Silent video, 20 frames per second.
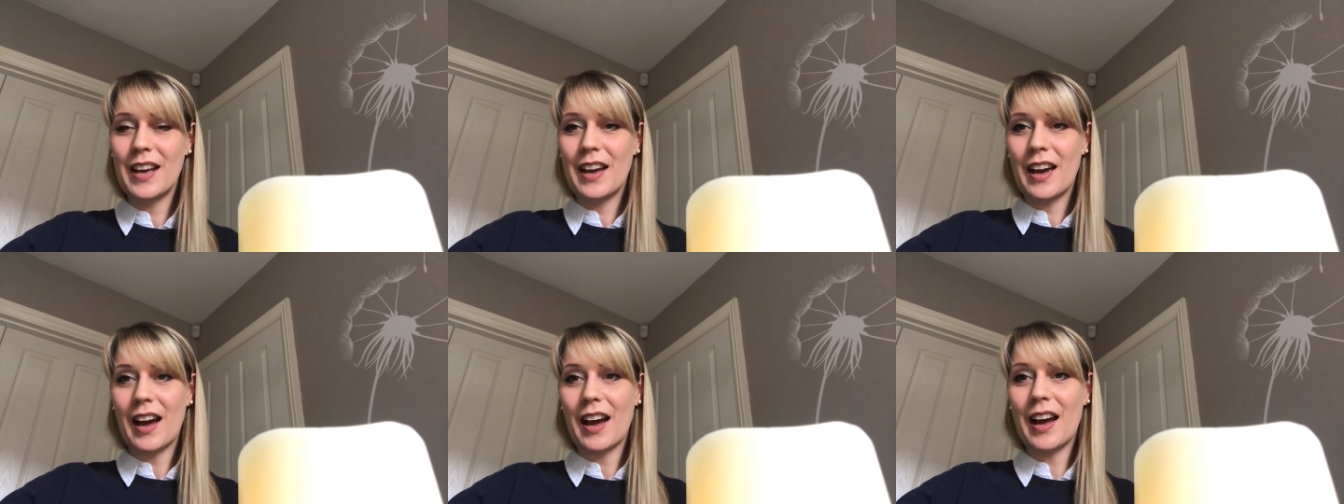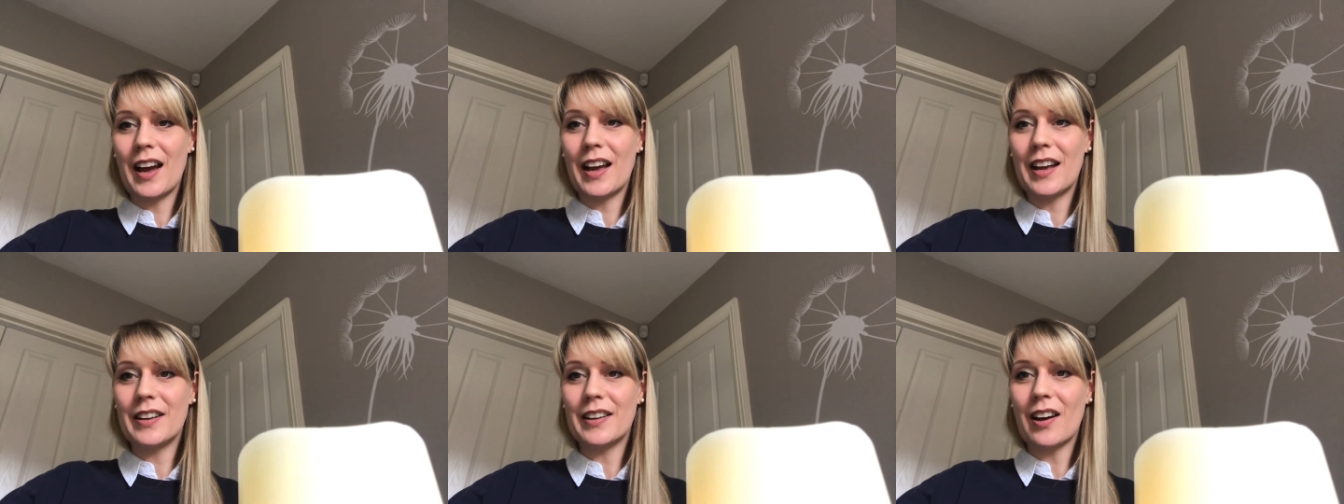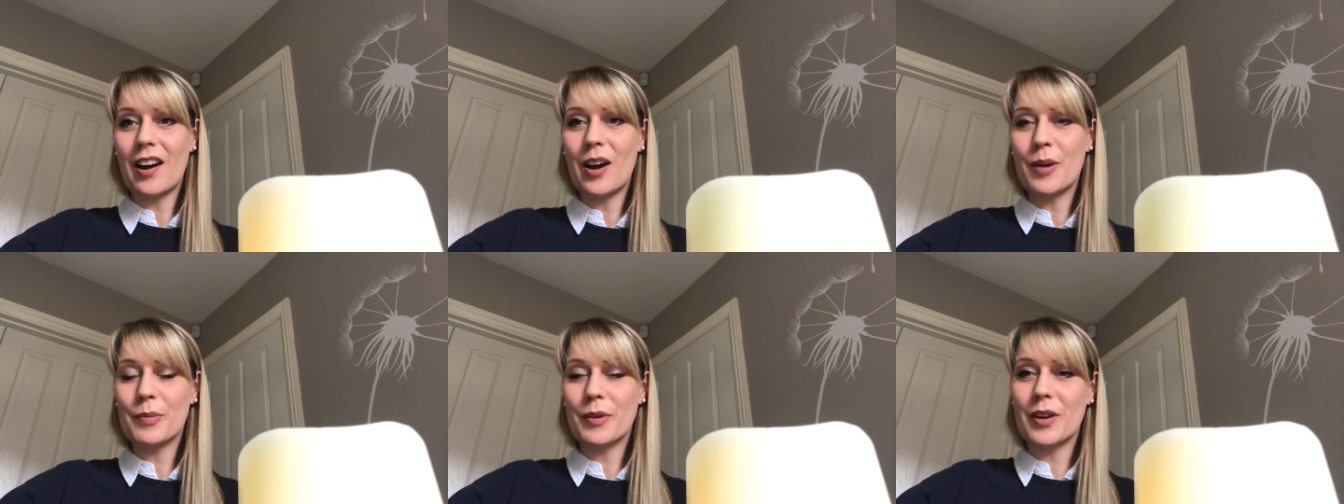and
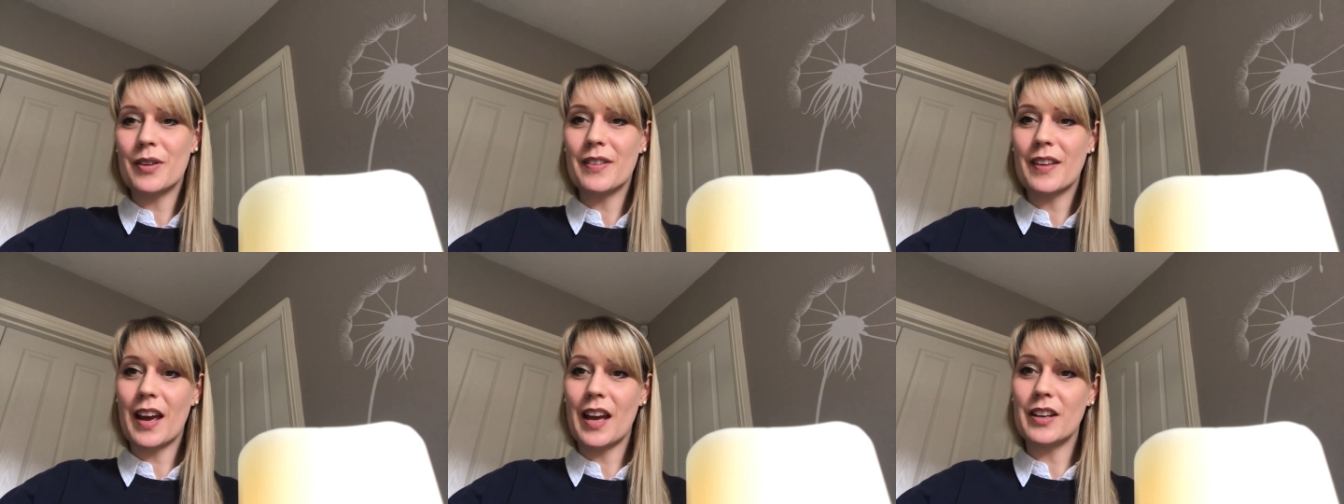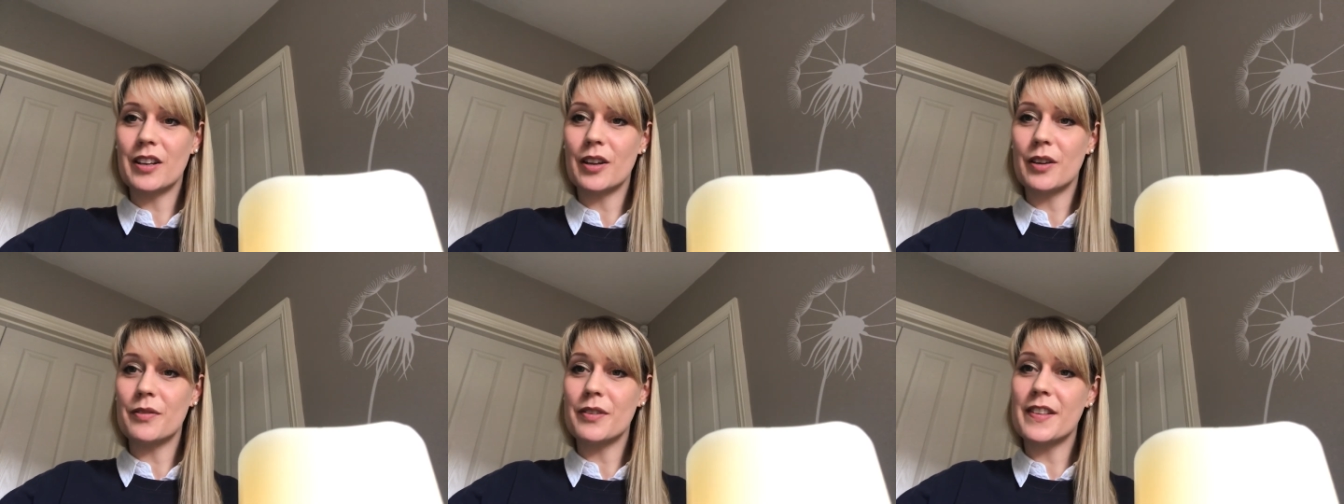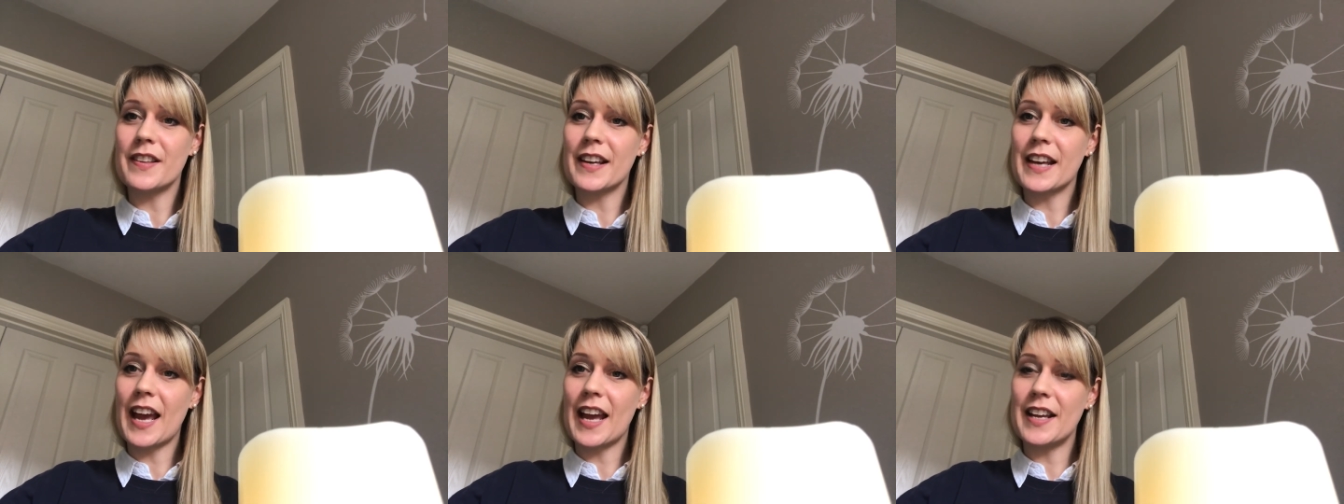I'm going to hand over to
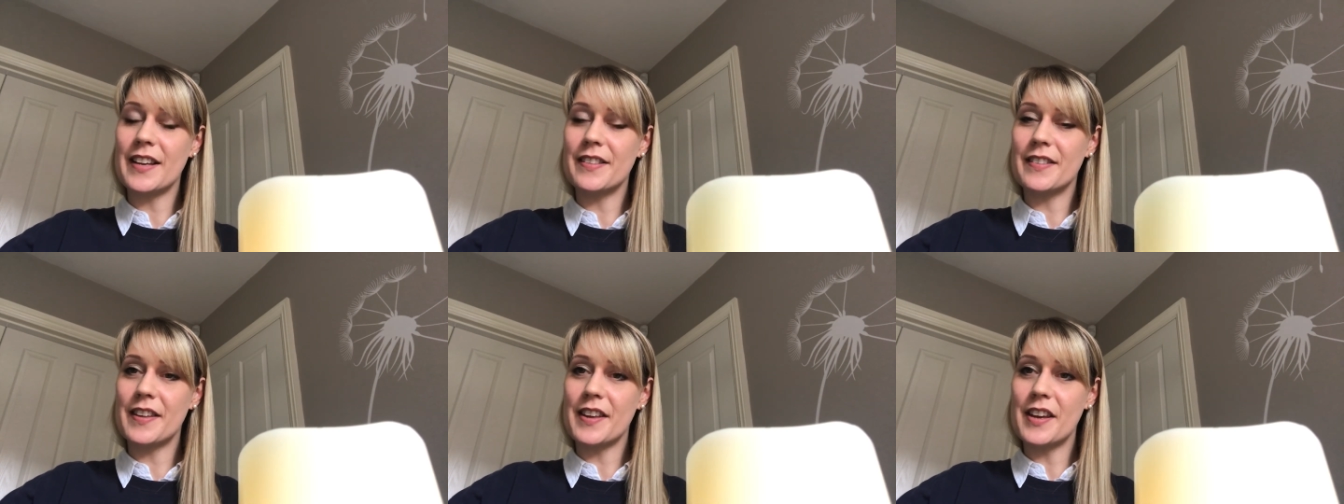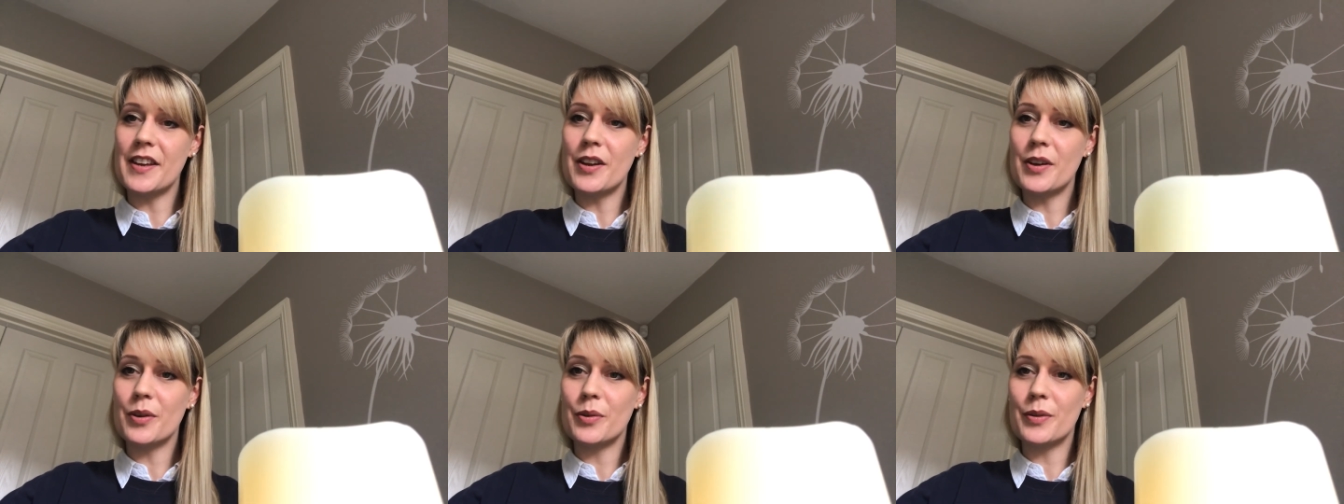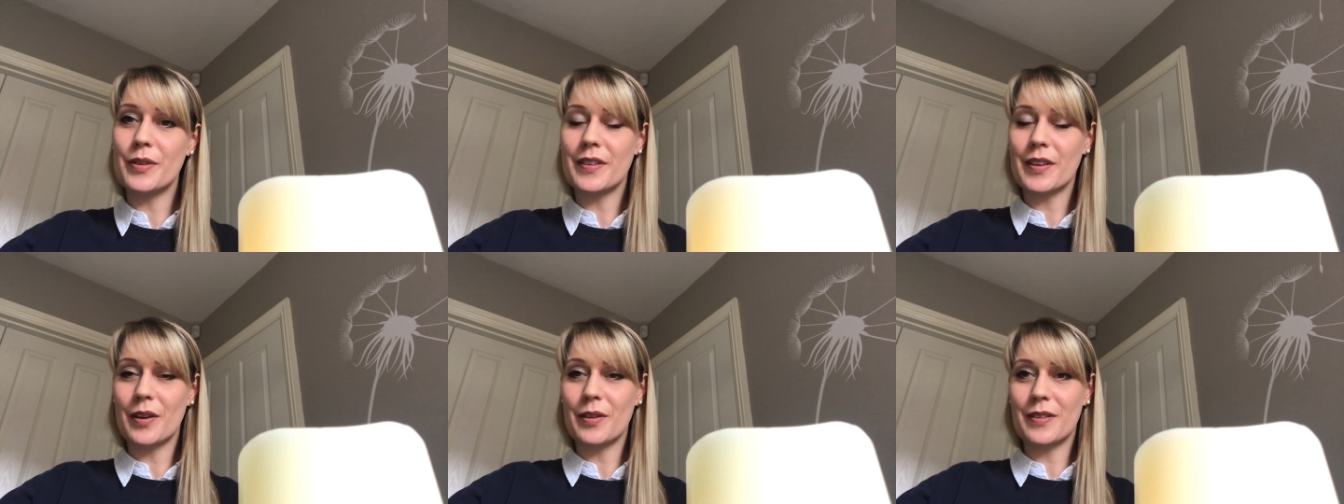Katie, who is
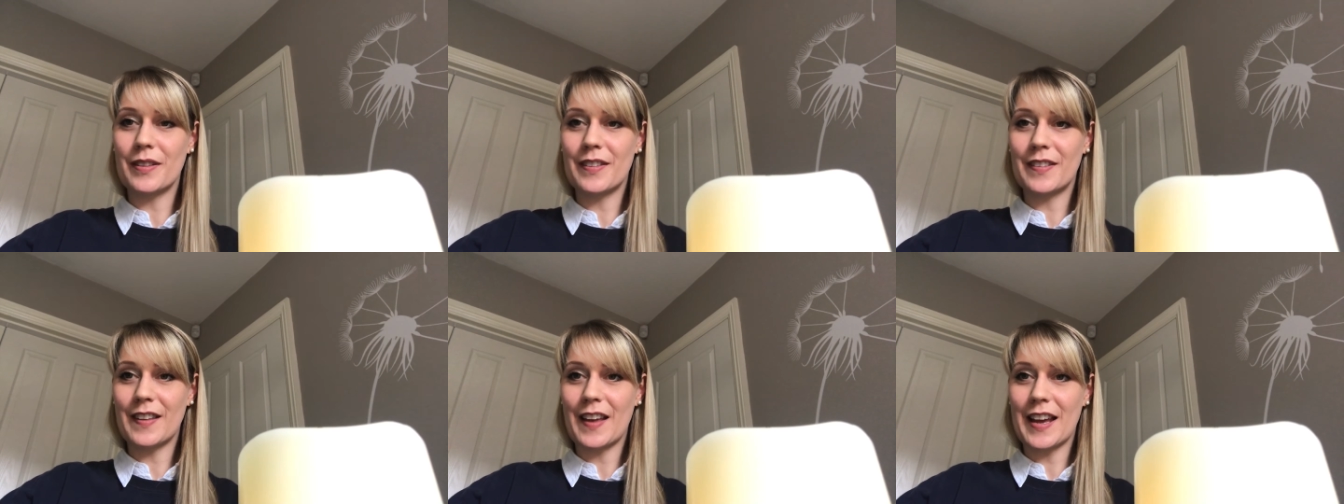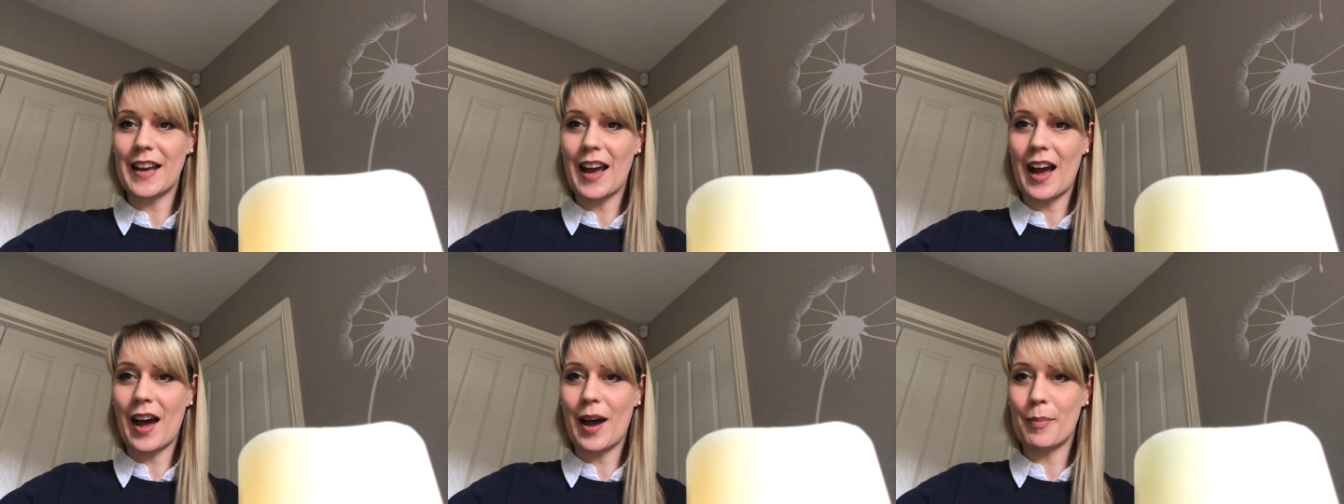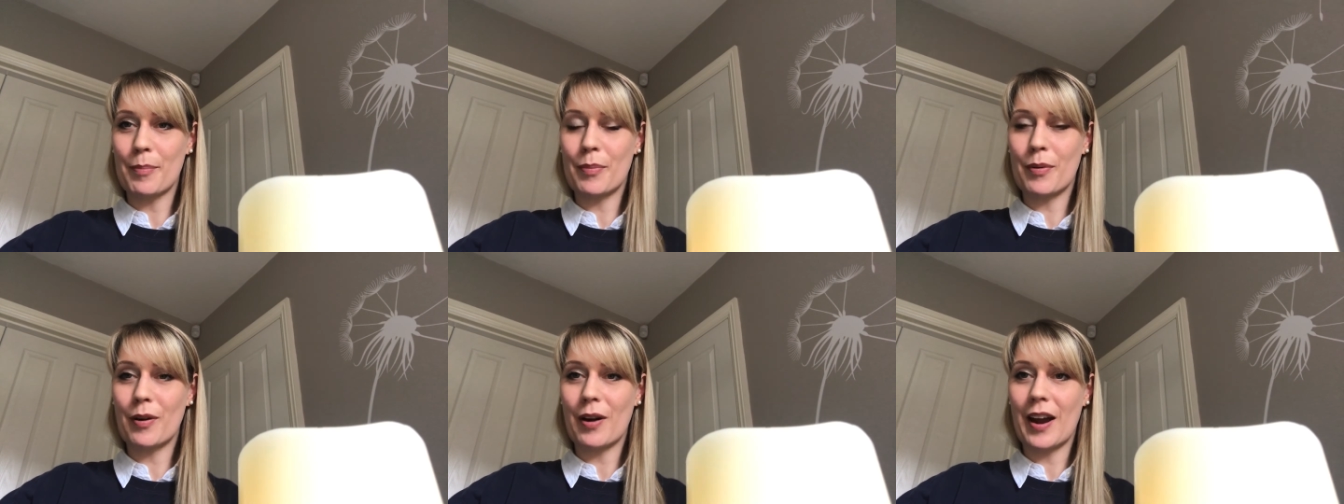going to say our
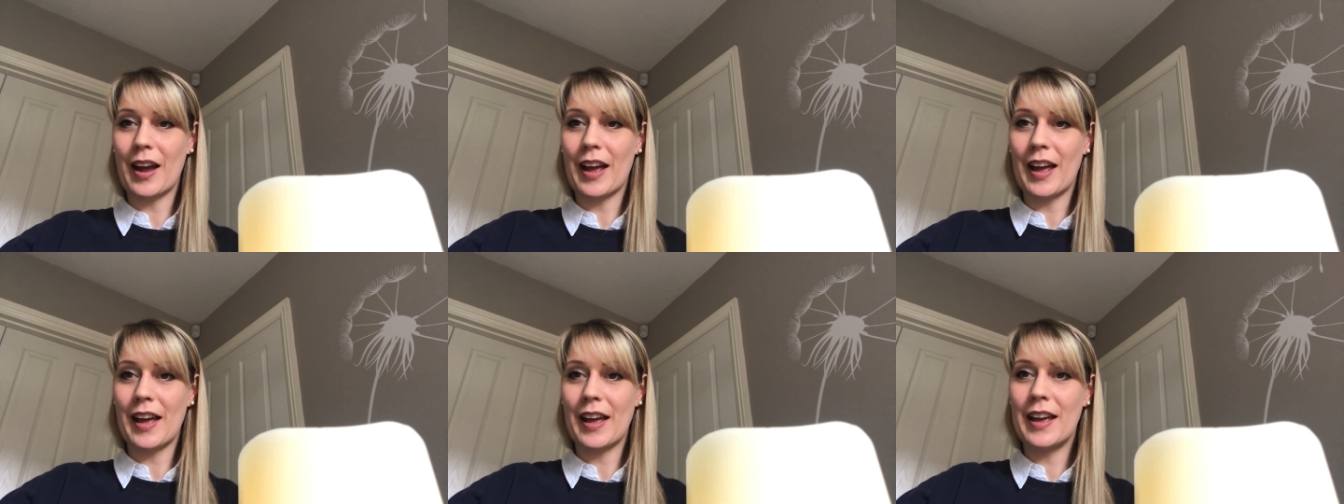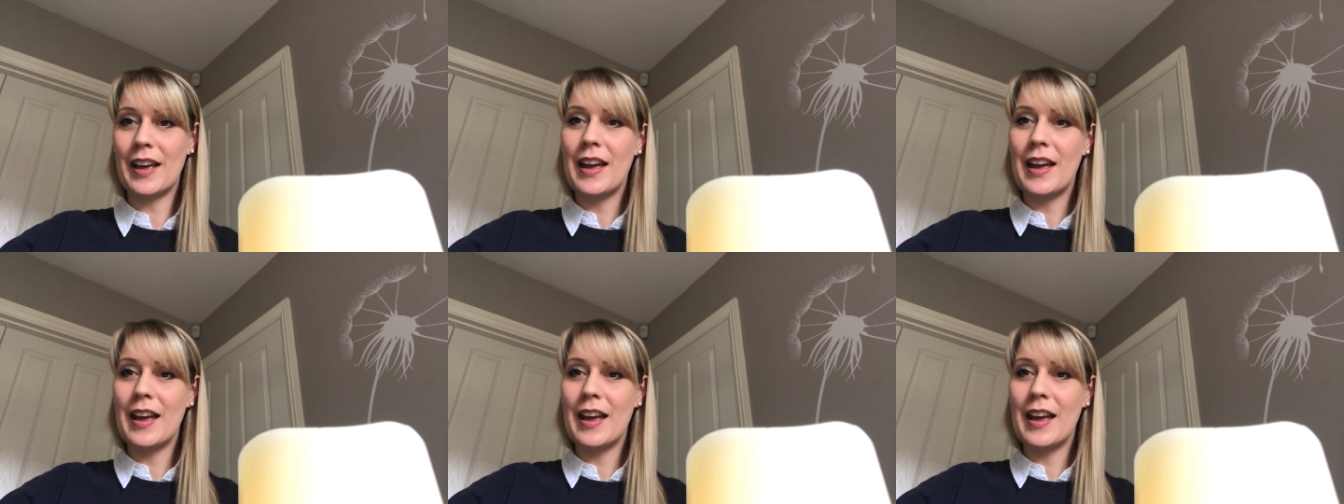prayer.